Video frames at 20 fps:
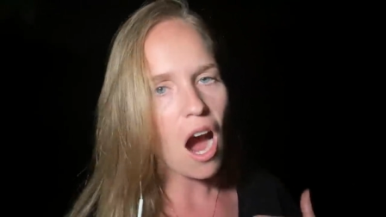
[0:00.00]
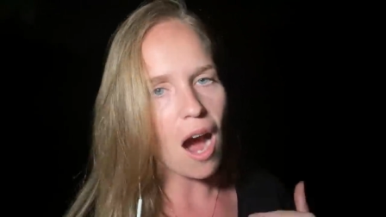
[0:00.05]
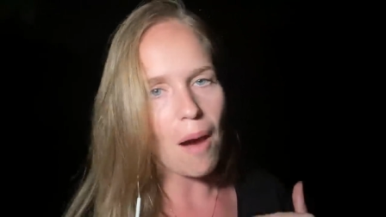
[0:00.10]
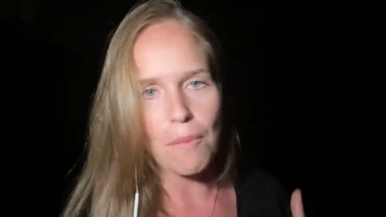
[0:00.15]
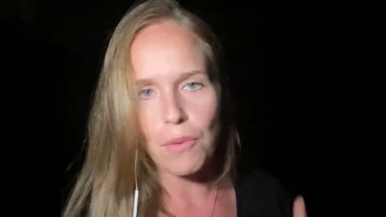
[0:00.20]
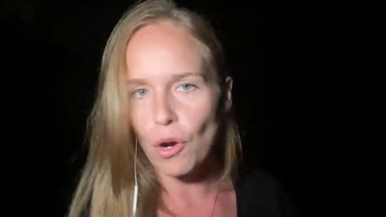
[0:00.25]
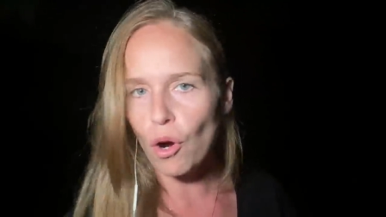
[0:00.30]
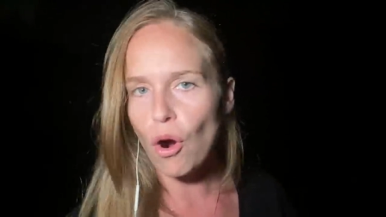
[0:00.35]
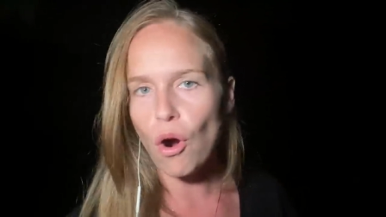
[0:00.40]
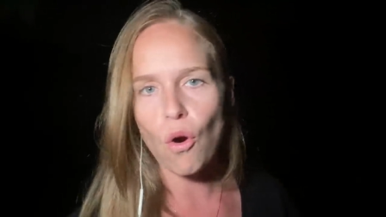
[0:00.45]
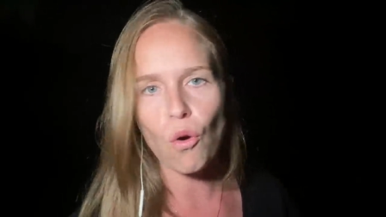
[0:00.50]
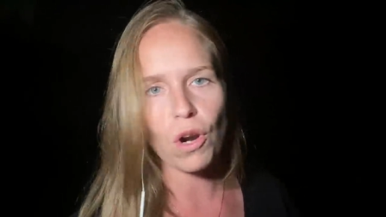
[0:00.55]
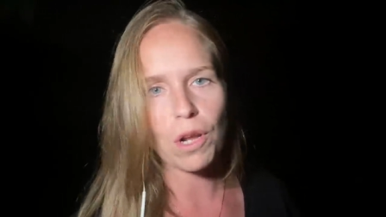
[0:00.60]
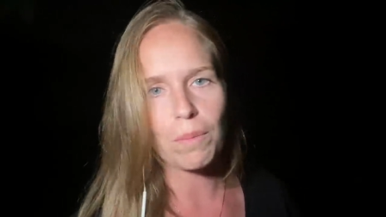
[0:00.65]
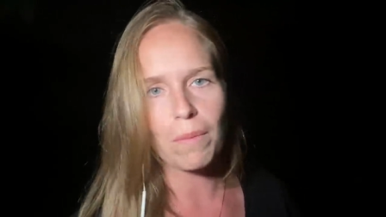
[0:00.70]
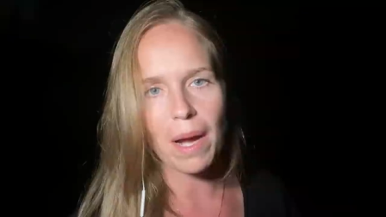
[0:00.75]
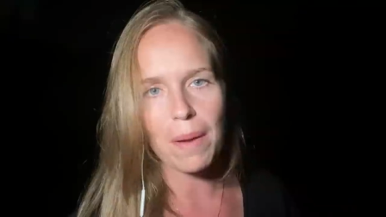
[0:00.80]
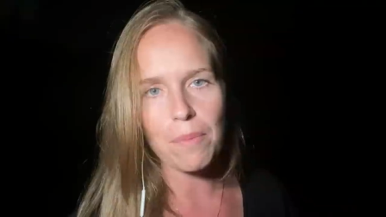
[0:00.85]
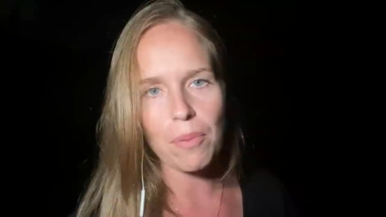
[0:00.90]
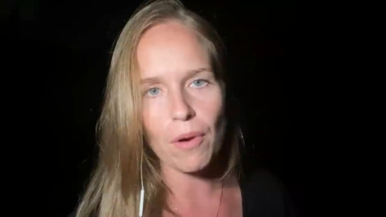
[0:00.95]
I'm not holding
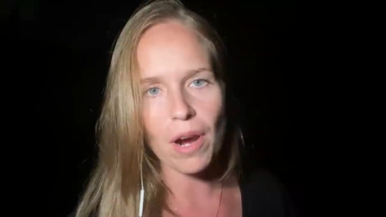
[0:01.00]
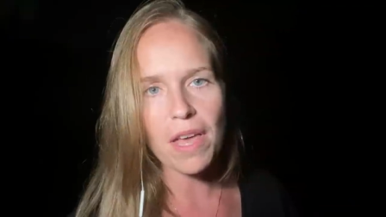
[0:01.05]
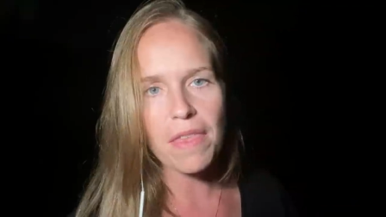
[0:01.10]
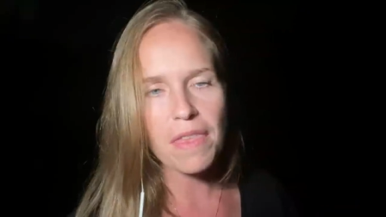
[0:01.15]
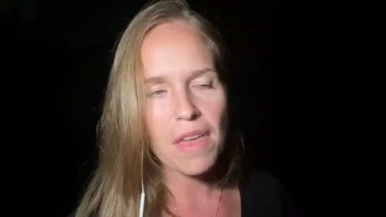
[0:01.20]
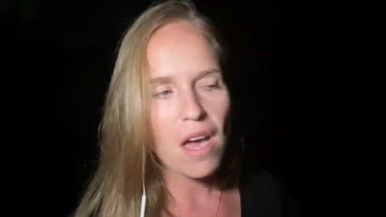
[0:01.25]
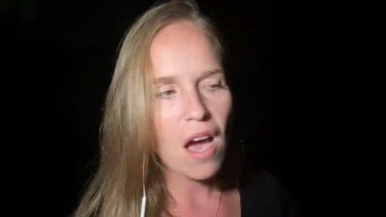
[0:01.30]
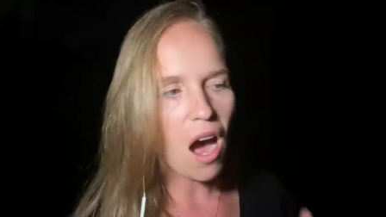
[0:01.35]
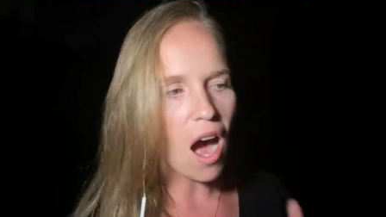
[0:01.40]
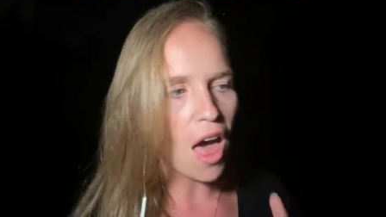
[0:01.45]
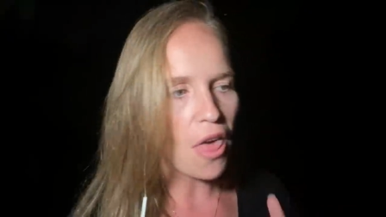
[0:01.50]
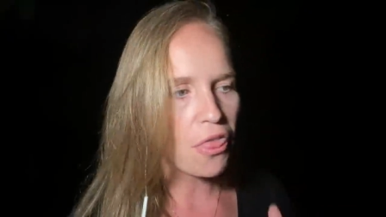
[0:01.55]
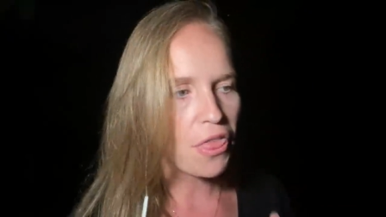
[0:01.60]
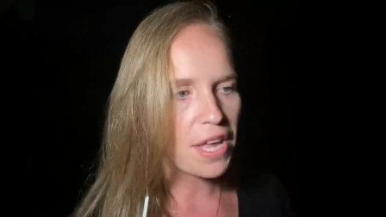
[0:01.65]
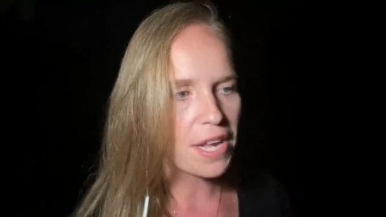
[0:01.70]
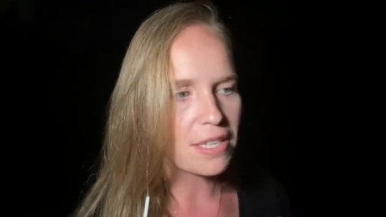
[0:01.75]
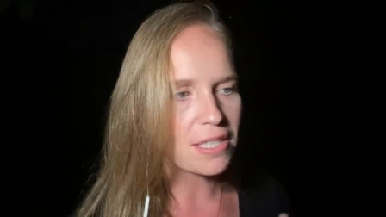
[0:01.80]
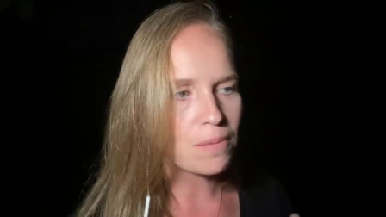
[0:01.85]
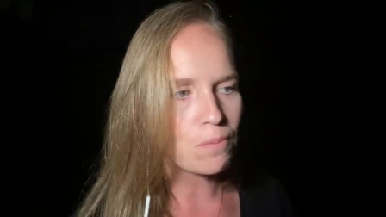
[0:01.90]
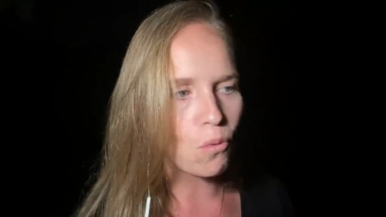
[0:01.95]
my breath. I
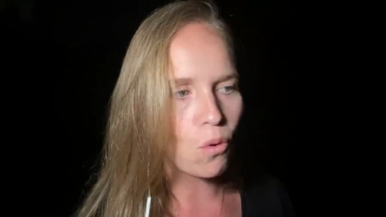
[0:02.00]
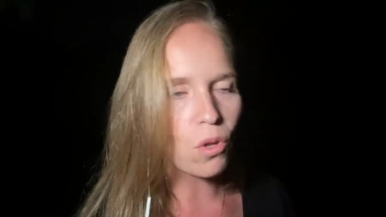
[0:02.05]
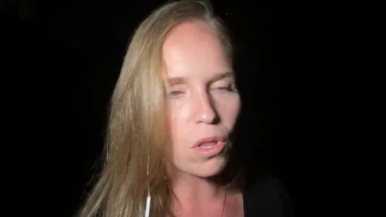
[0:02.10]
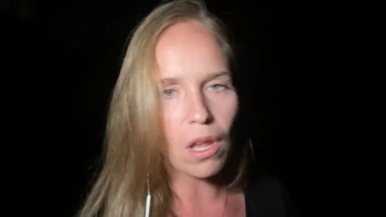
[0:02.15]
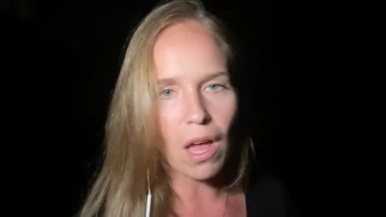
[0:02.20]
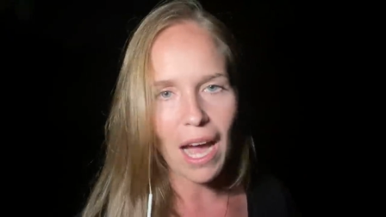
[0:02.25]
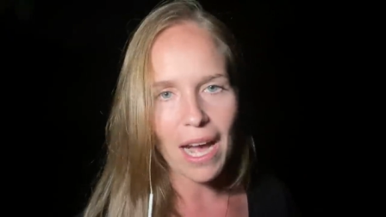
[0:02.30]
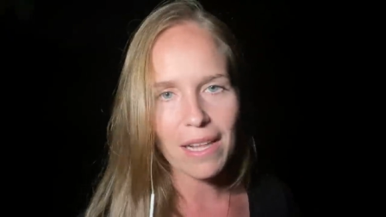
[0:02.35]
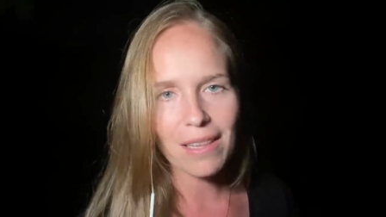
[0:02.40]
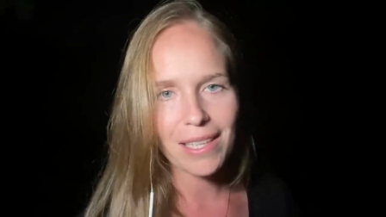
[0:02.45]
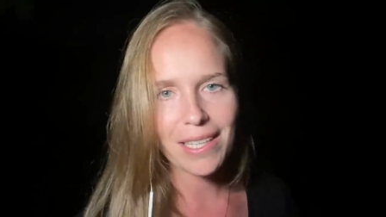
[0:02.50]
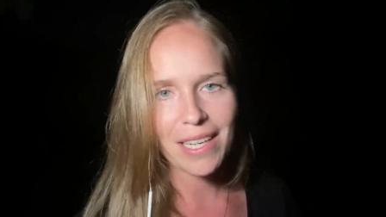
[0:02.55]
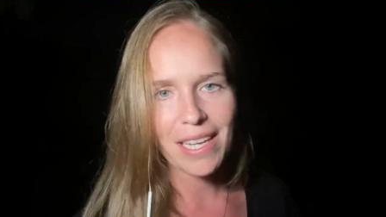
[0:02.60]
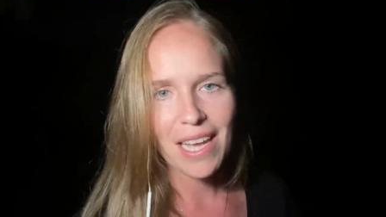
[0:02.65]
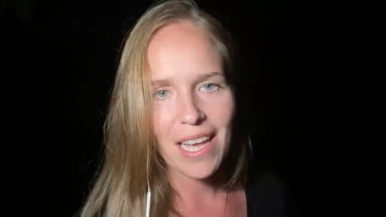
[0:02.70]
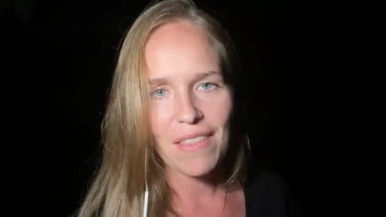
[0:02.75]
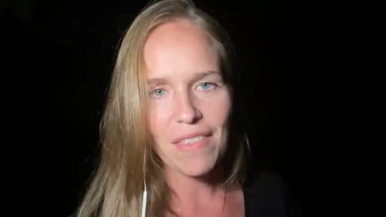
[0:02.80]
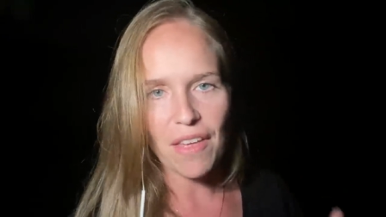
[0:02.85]
think it's more likely